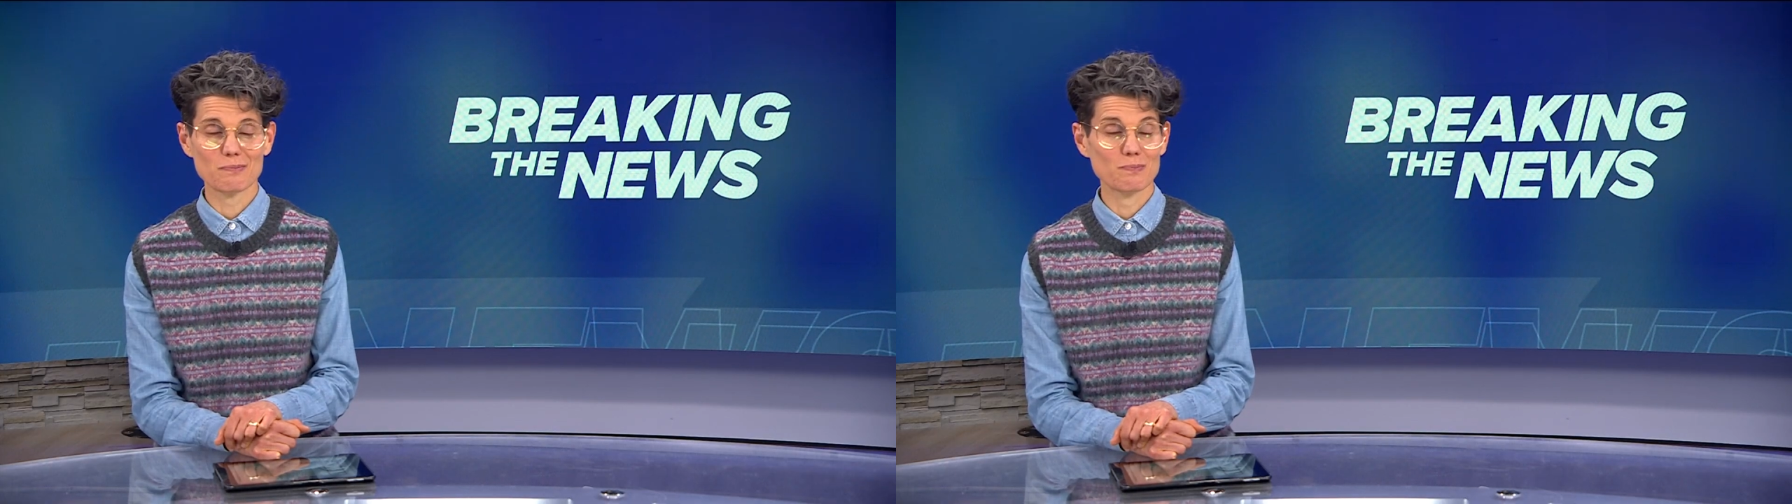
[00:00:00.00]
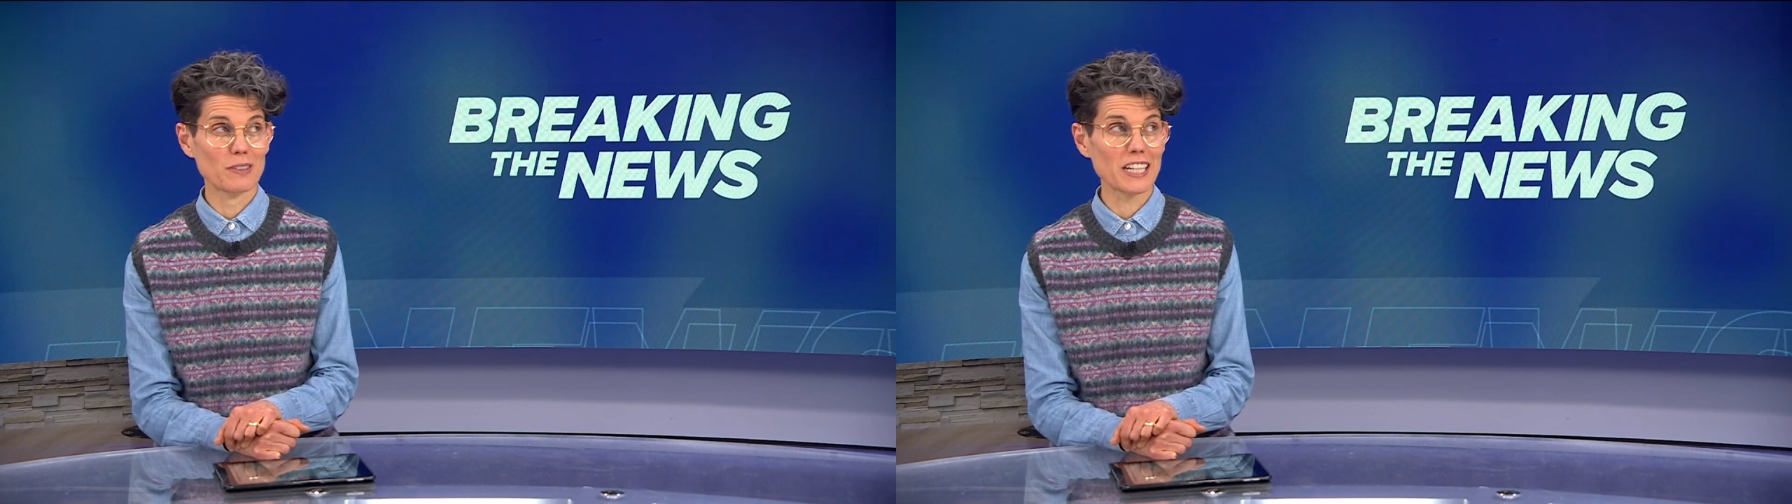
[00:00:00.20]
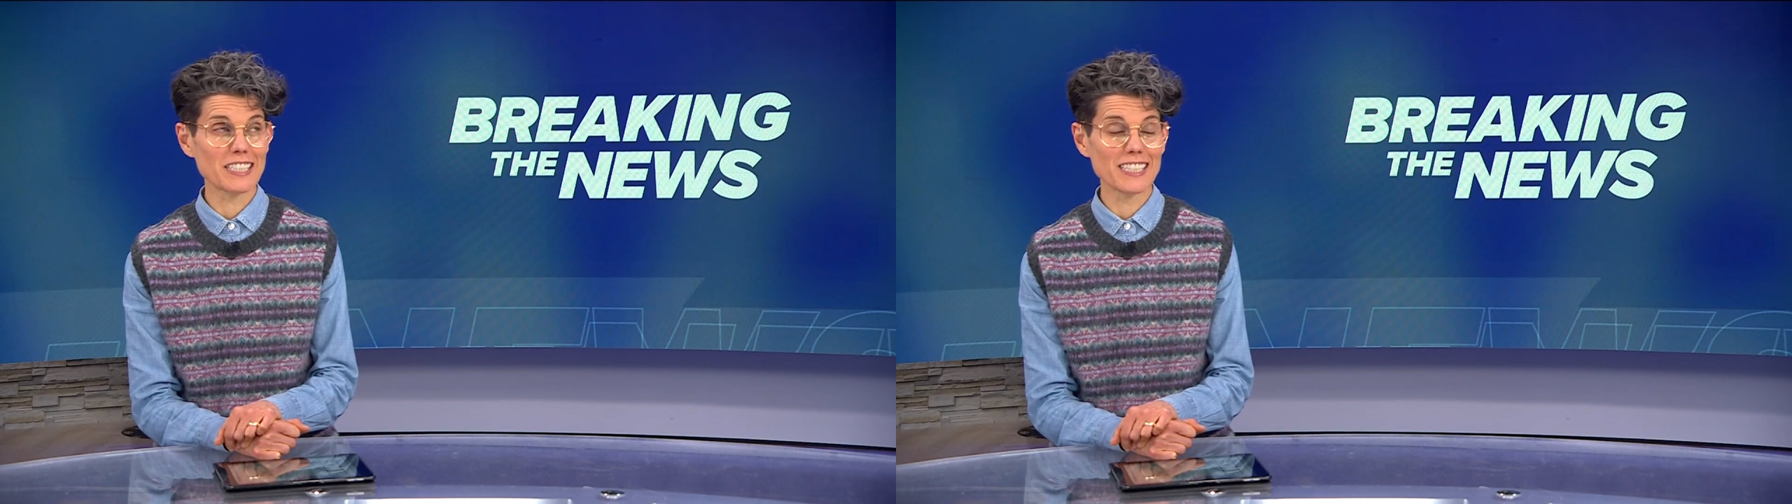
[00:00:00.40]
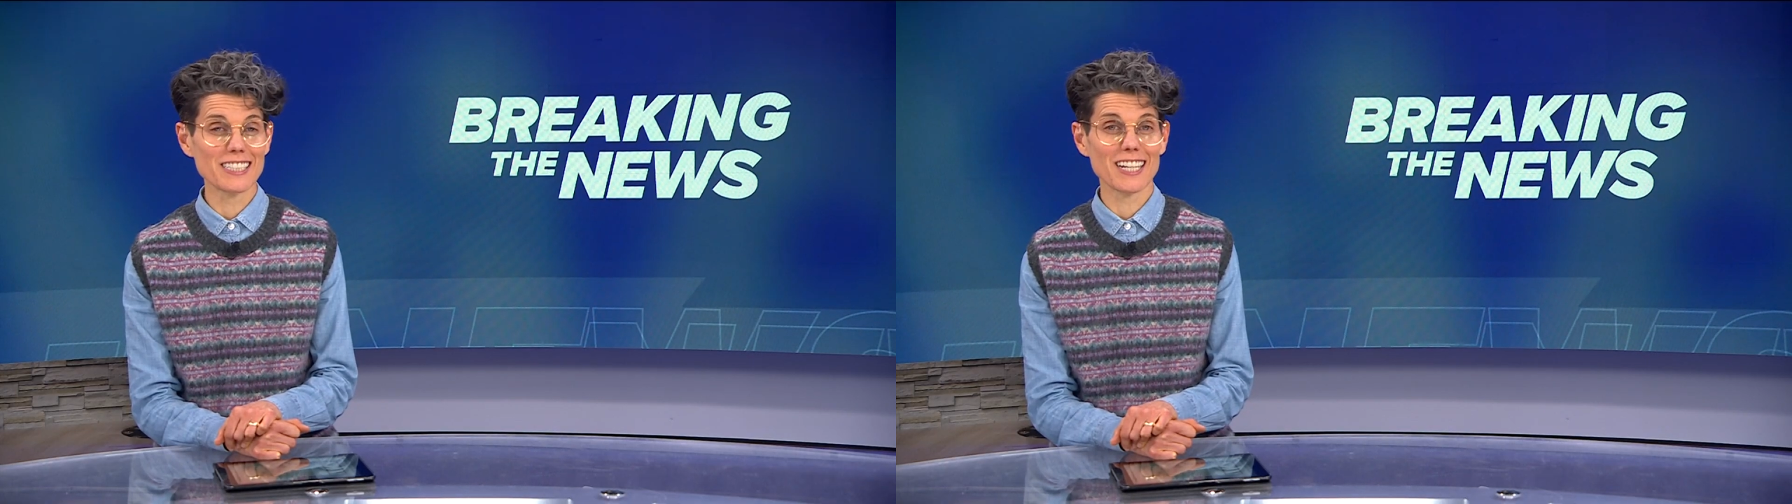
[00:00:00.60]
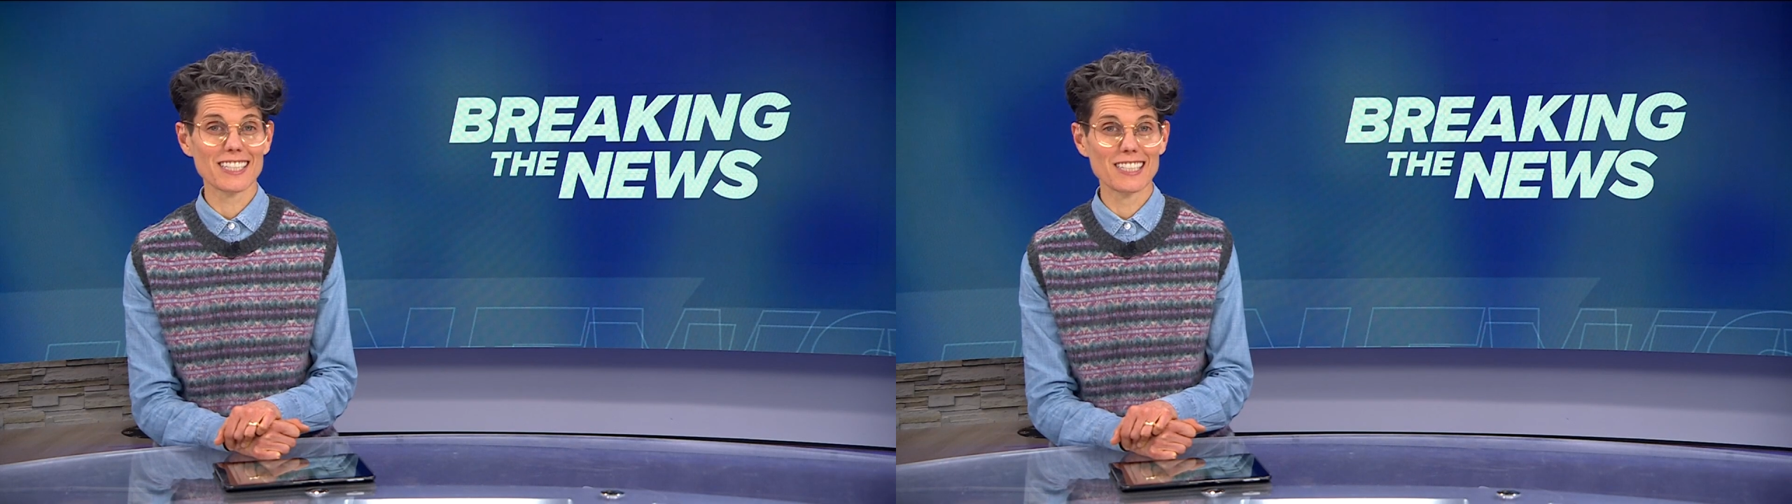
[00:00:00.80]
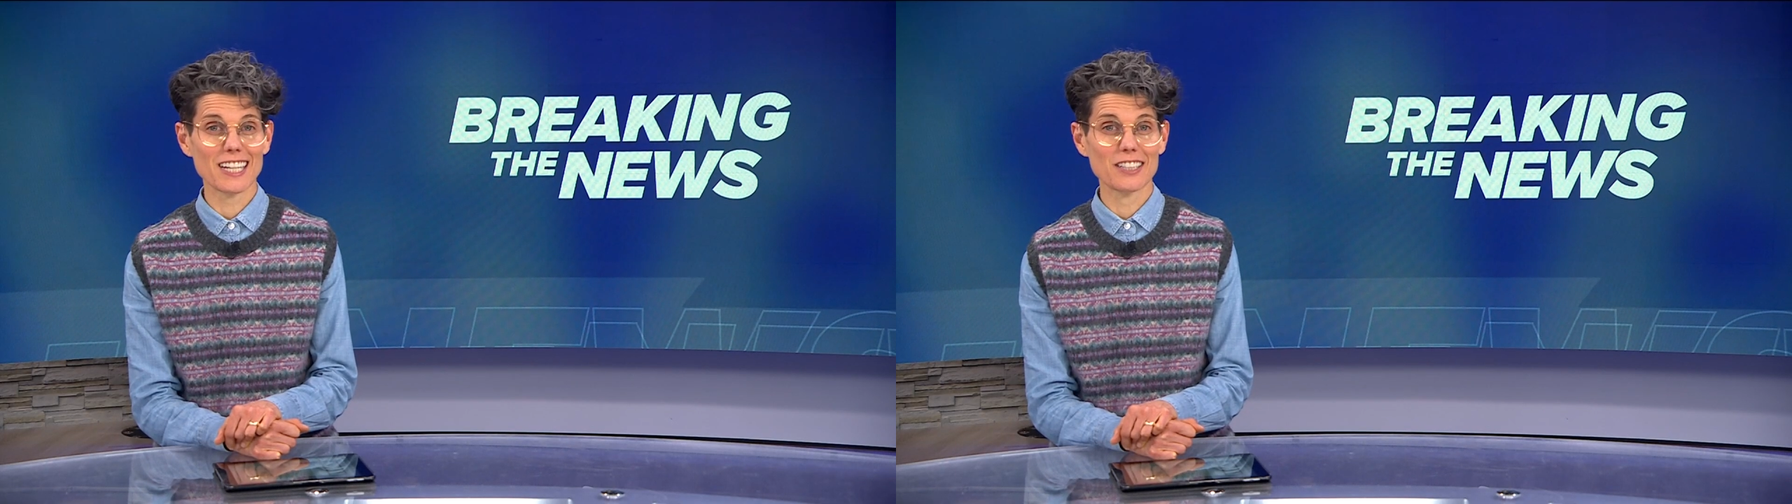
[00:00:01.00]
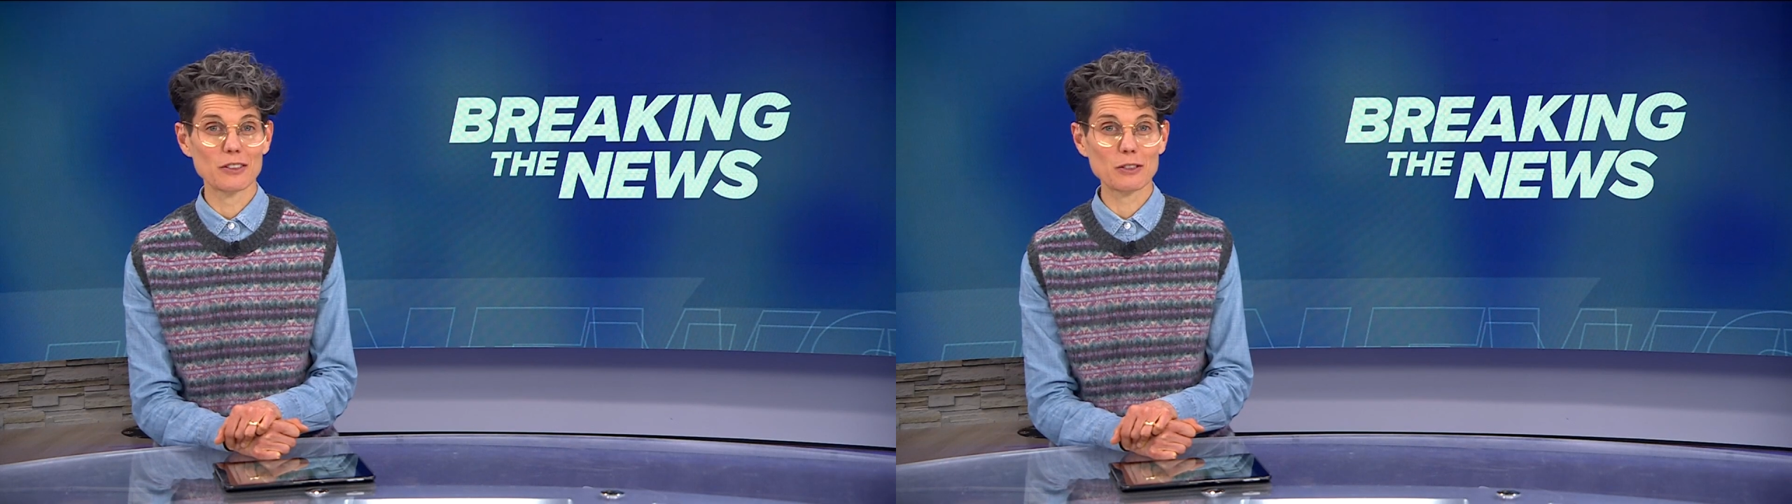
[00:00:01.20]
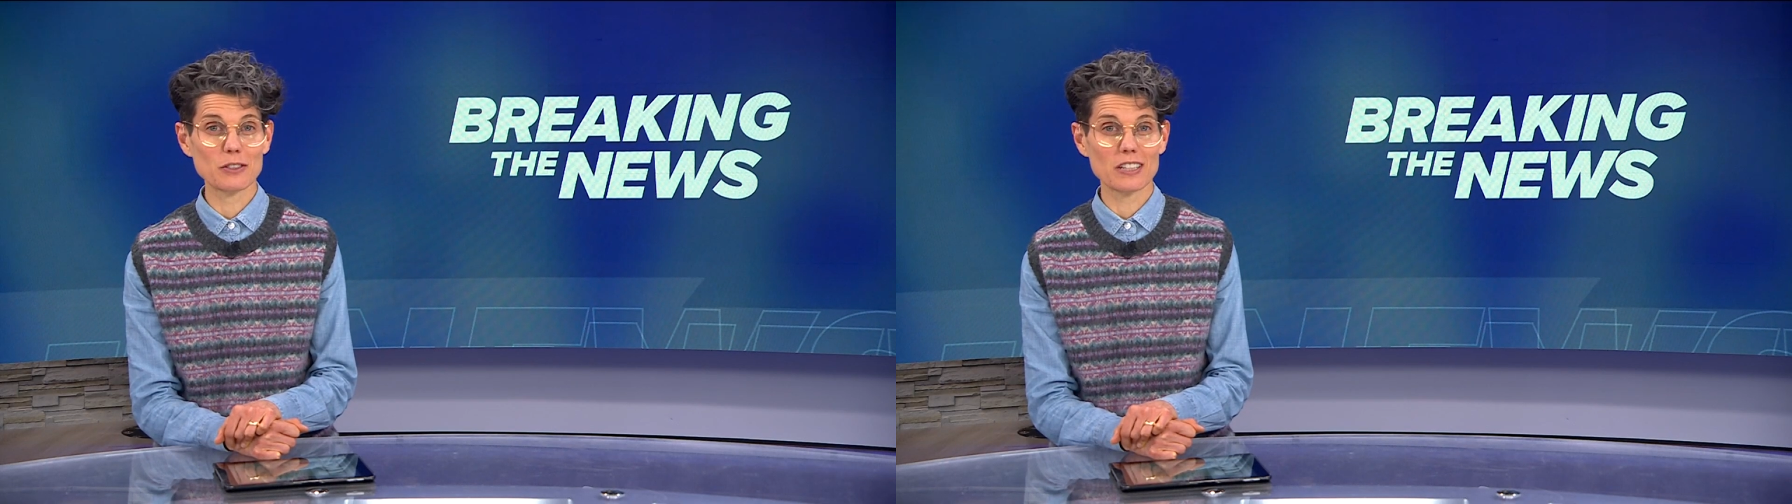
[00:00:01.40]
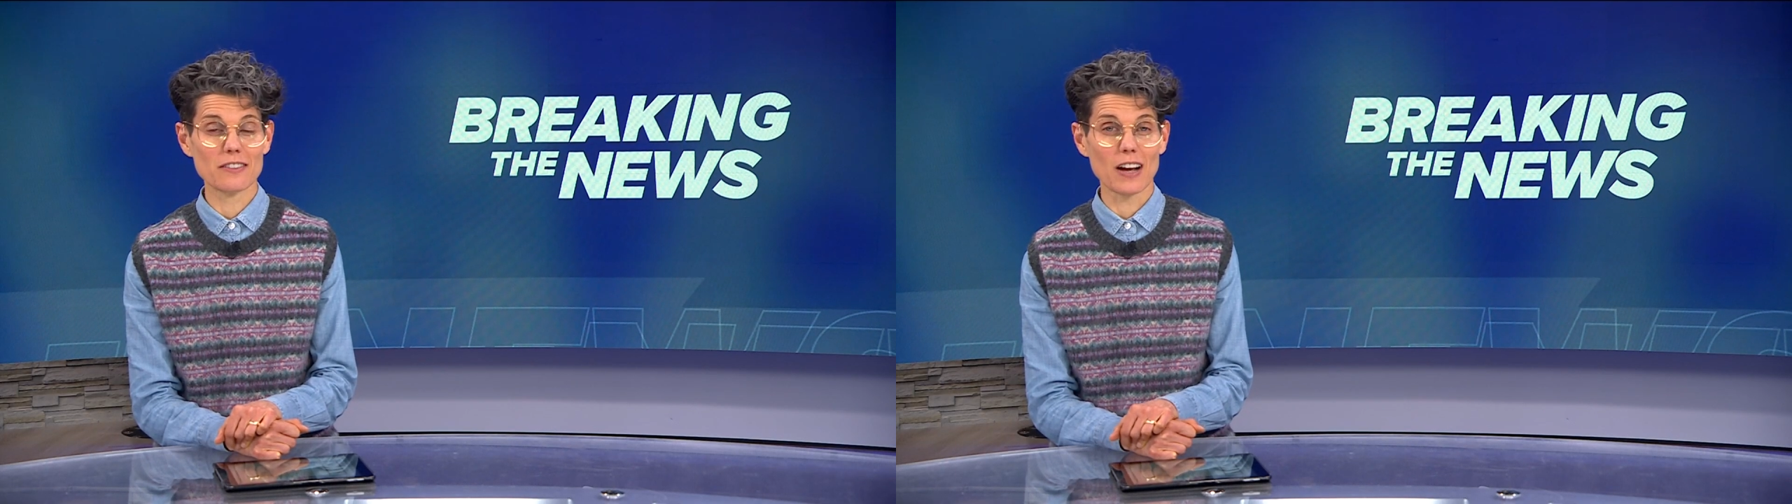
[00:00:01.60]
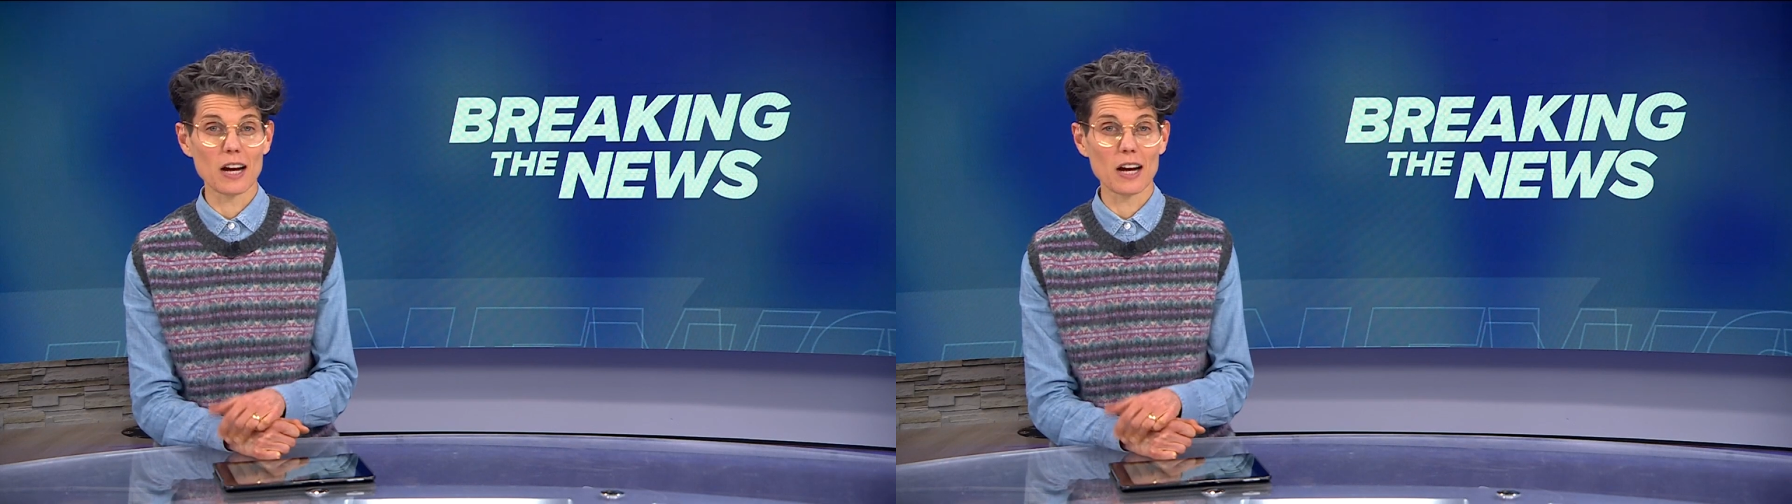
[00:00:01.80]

1999 New Year's Eve,